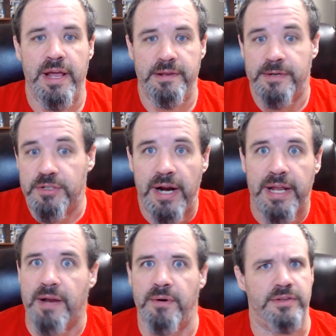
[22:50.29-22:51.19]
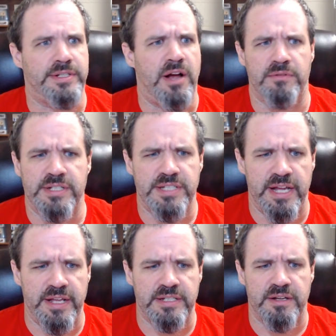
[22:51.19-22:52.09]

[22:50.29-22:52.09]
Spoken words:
He's been trying to get rid of the stones. Let's say this,